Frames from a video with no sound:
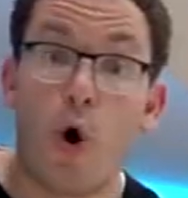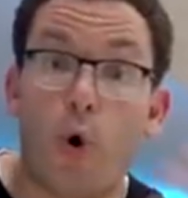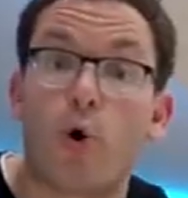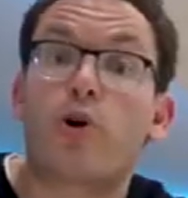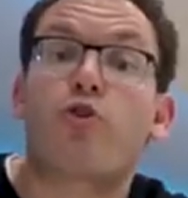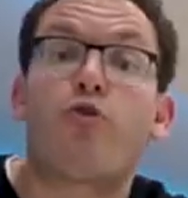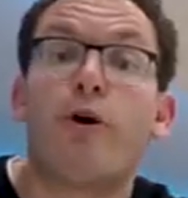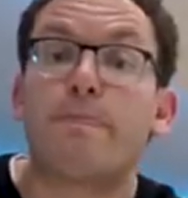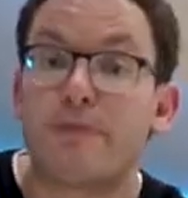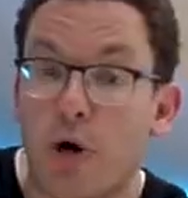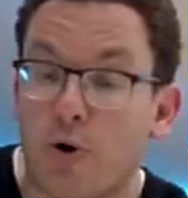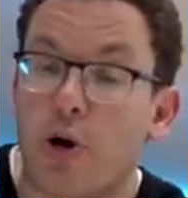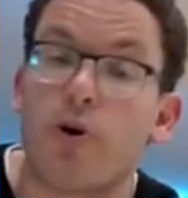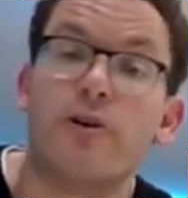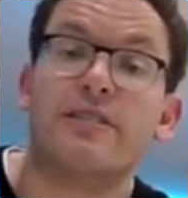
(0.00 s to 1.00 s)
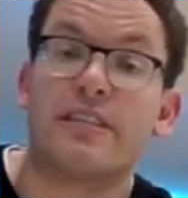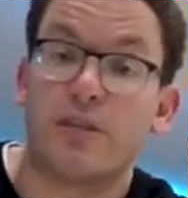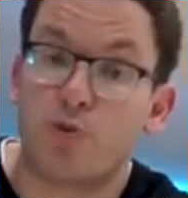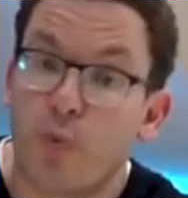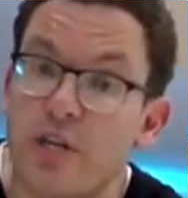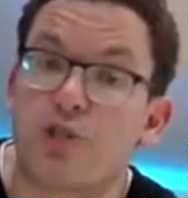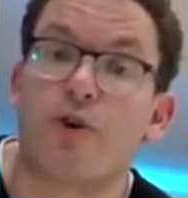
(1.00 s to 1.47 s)
or
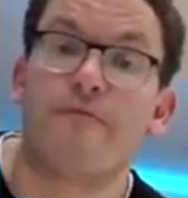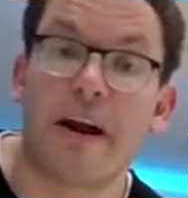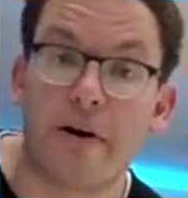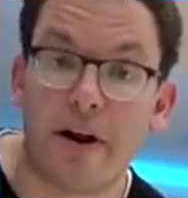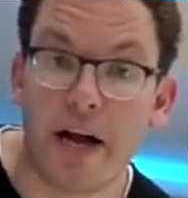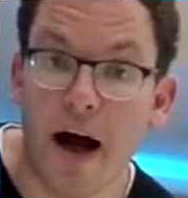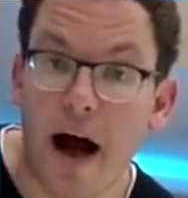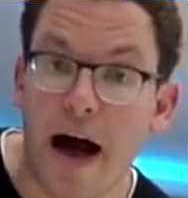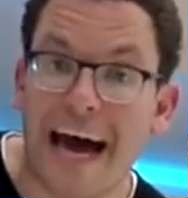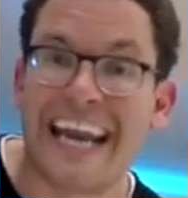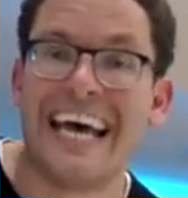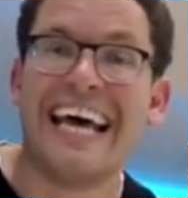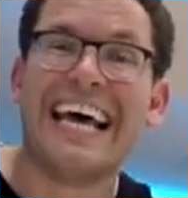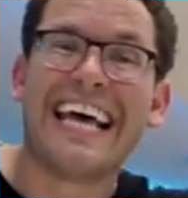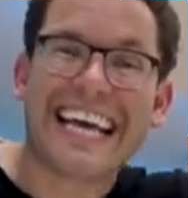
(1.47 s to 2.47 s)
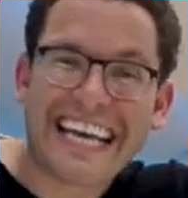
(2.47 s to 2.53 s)
cryptocurrencies, which are very hot.